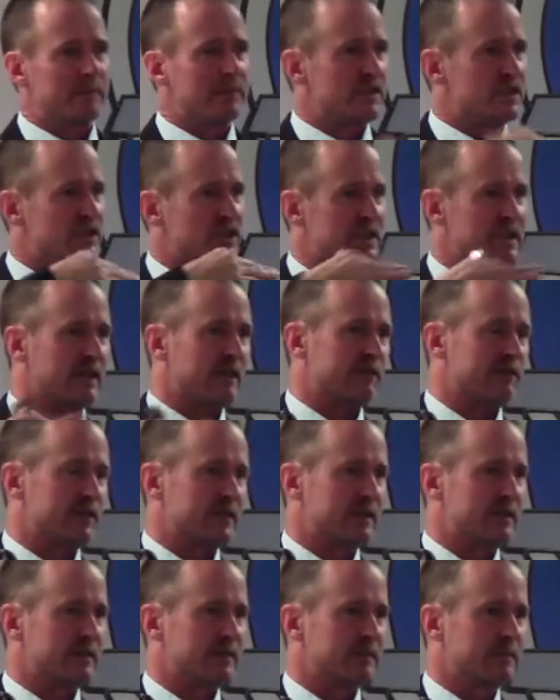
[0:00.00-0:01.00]

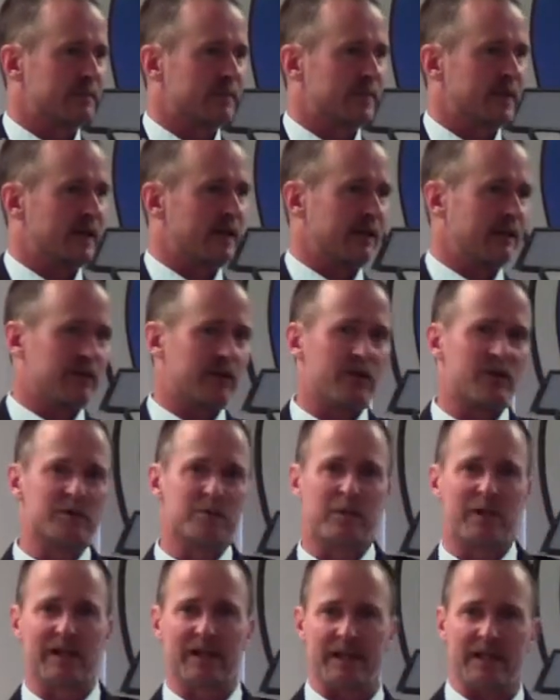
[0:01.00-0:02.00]
shift
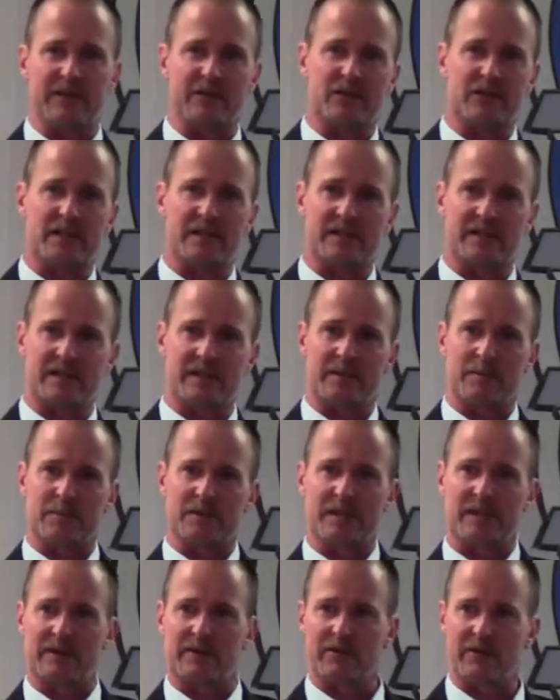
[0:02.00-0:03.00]
those belief
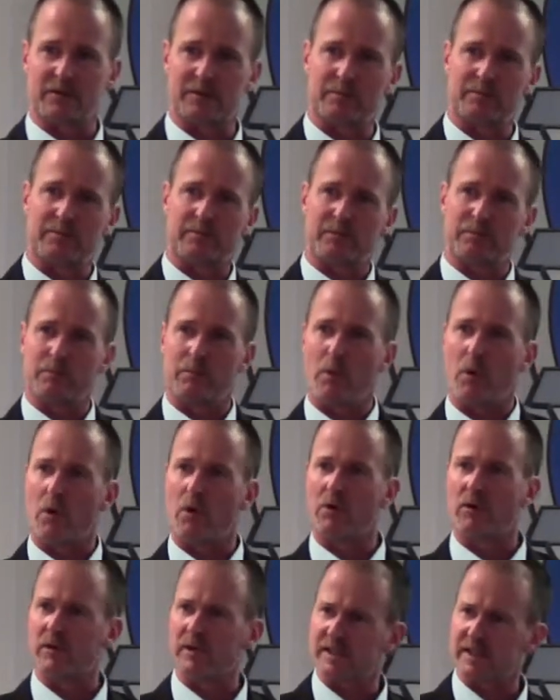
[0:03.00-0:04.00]
systems and those
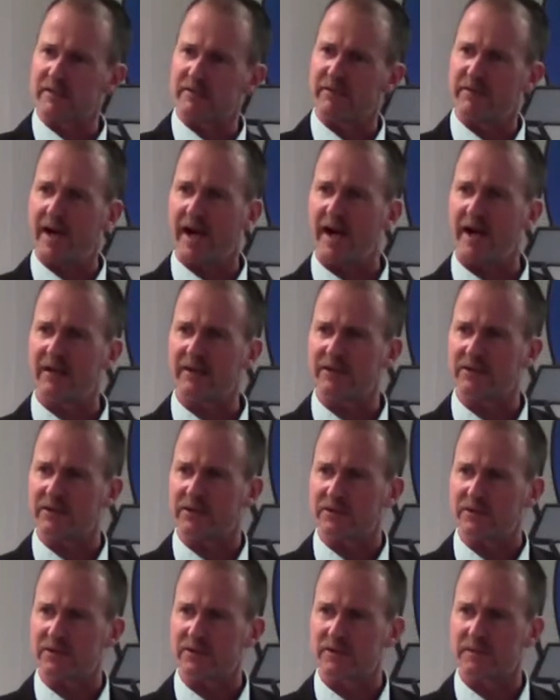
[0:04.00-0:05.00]
morals and
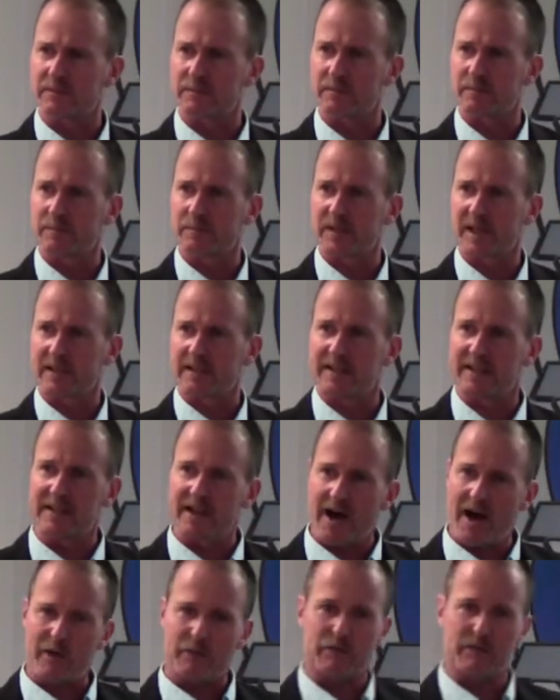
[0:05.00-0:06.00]
values. To
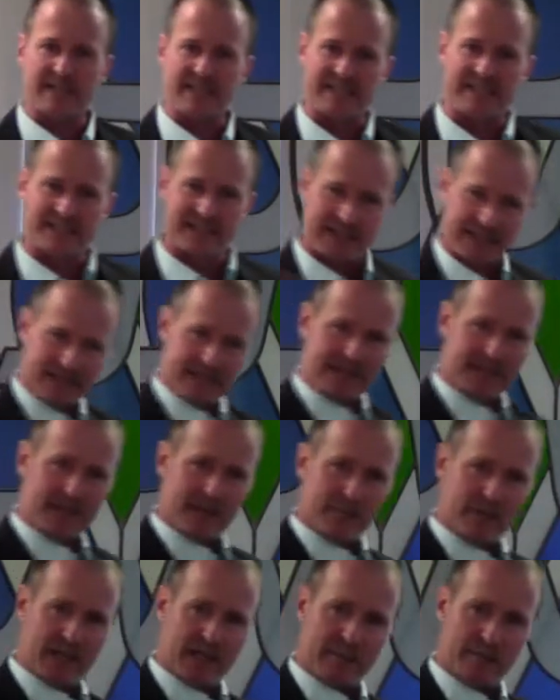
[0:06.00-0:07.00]
not resist
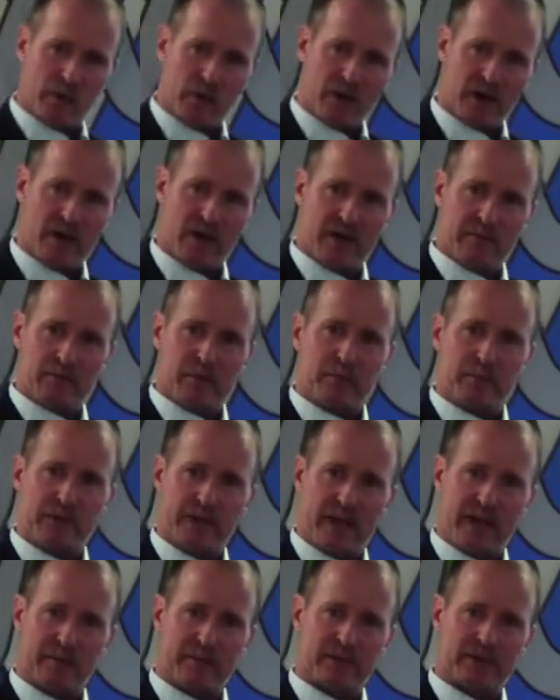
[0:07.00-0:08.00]
them anymore, but
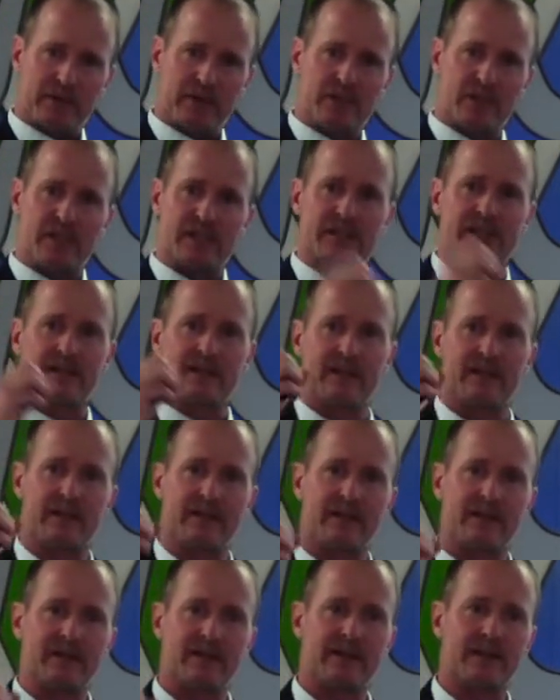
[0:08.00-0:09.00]
be able to just
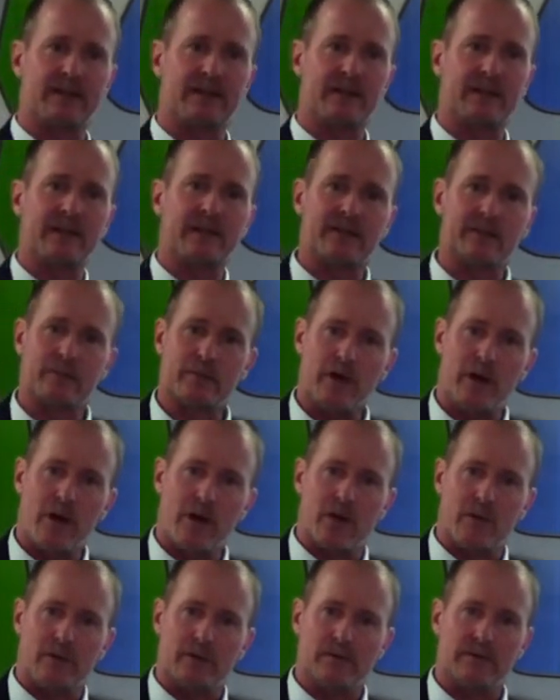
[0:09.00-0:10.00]
let them
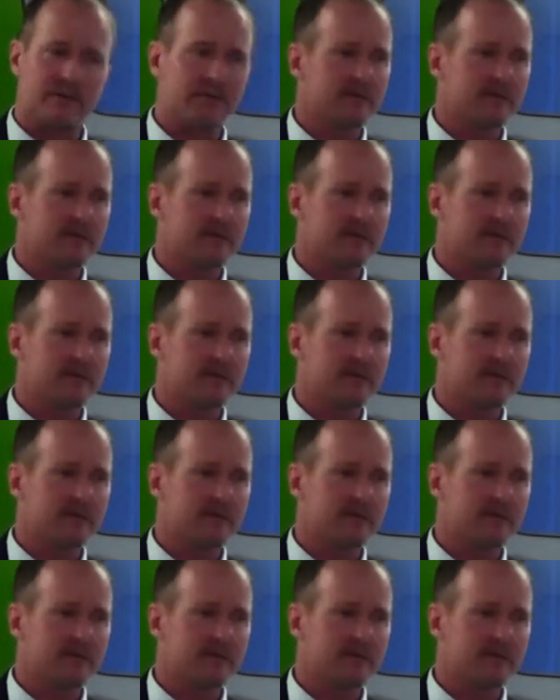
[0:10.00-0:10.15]
go.